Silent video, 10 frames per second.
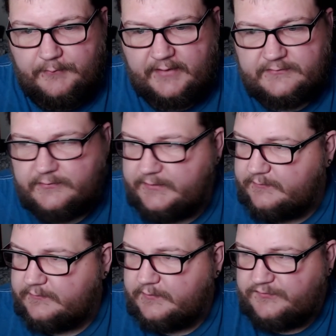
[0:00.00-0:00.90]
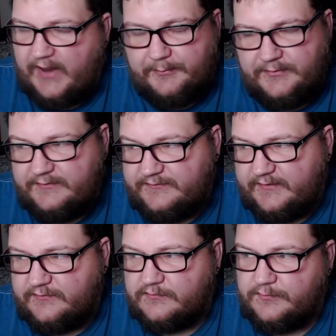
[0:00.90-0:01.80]
basically the Japanese
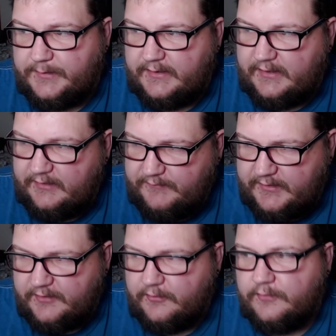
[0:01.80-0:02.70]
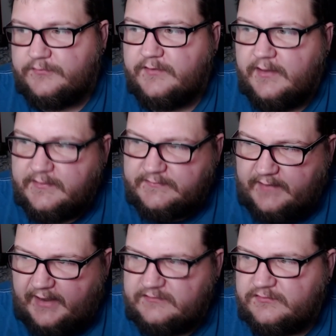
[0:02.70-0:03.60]
sets are going to be Eevee Heroes,
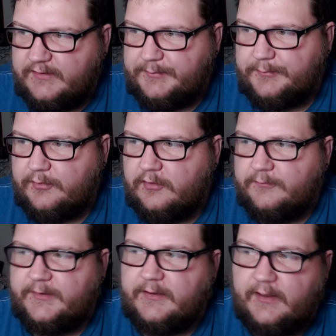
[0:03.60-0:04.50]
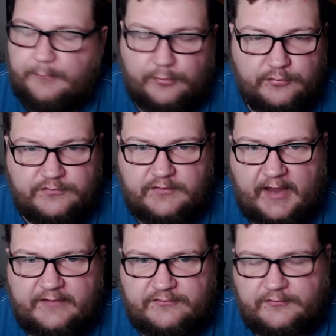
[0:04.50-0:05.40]
Skyscraping Perfect, and Blue
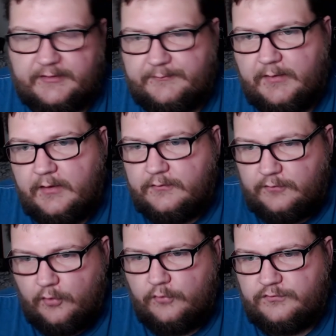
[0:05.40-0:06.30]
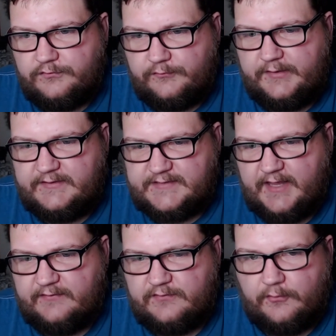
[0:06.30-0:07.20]
Sky Stream. Those three
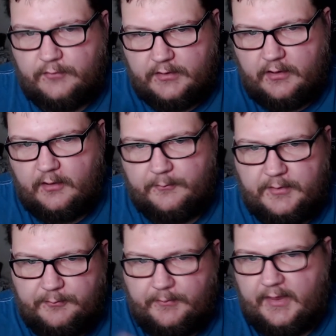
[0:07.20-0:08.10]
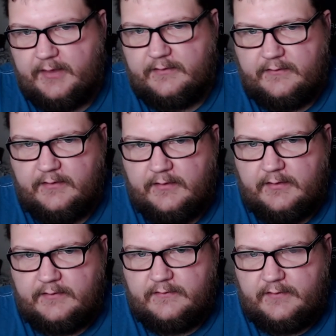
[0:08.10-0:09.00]
sets are going to come and make
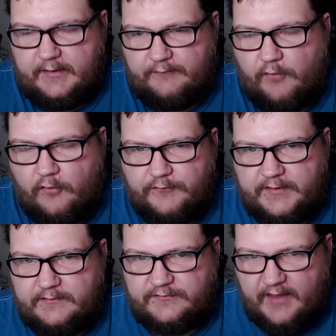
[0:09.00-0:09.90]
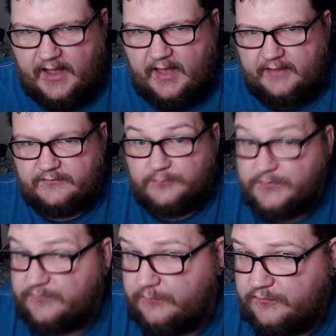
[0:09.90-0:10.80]
Evolving Skies,
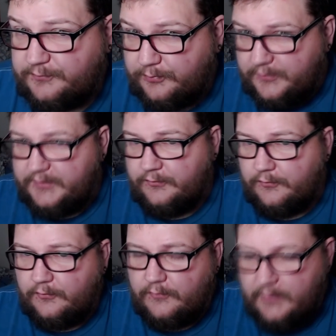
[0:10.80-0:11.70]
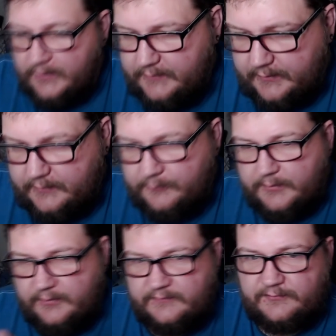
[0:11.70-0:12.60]
which looks pretty cool. They did
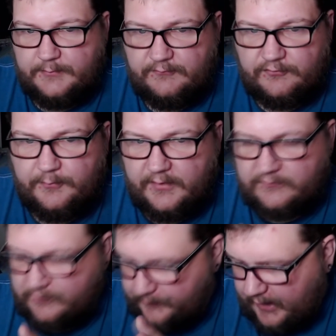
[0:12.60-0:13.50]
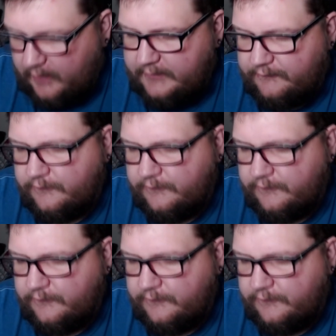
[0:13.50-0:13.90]
release some information about